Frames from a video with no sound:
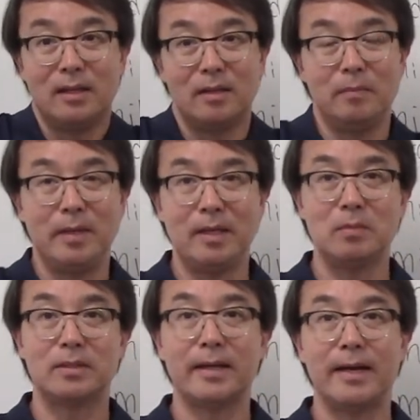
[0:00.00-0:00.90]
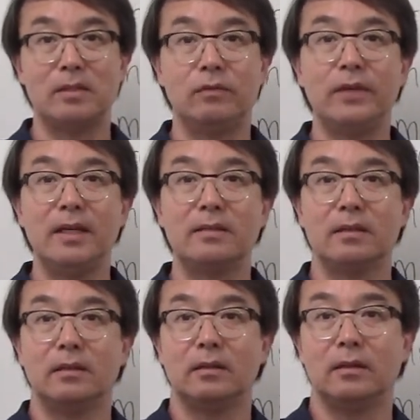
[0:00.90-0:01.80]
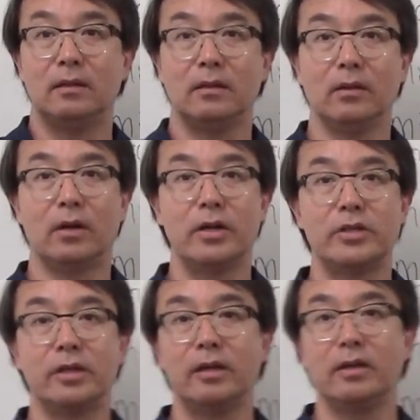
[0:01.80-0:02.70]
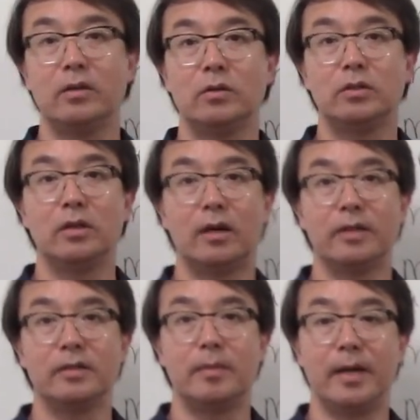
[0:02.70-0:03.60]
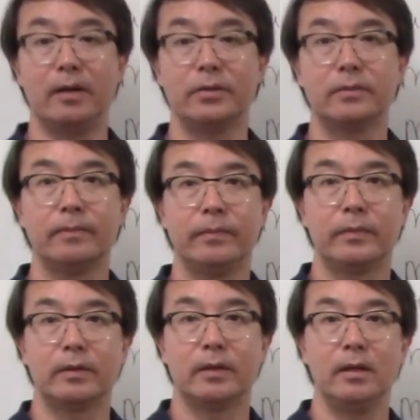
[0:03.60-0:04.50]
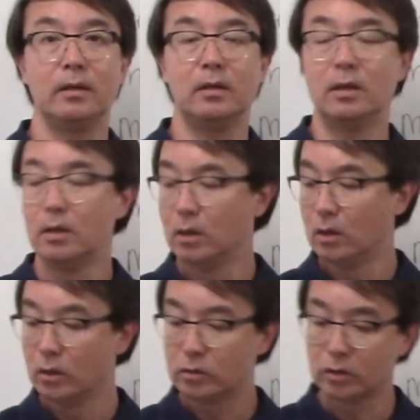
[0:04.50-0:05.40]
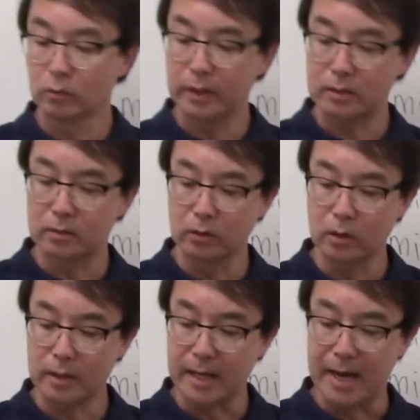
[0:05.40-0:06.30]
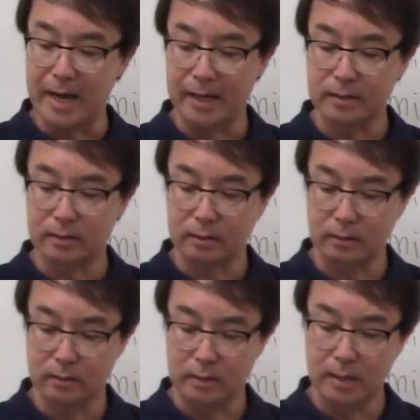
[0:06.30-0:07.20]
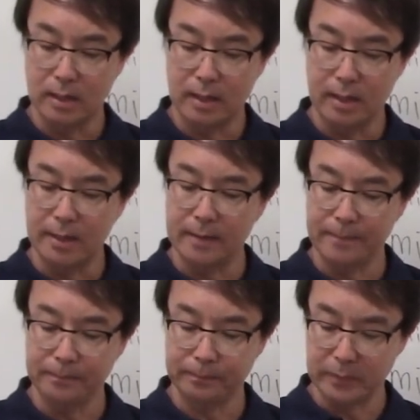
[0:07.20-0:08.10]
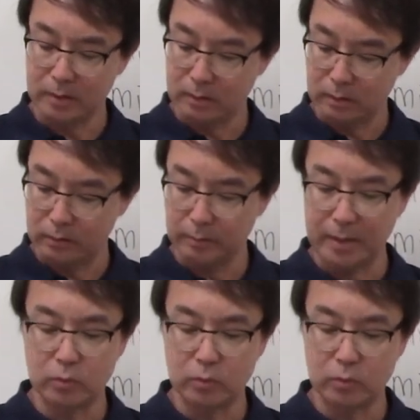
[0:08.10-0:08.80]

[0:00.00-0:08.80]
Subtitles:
Medium-sized feet. Larger, you're going to use yards and miles. Okay? So let's look at page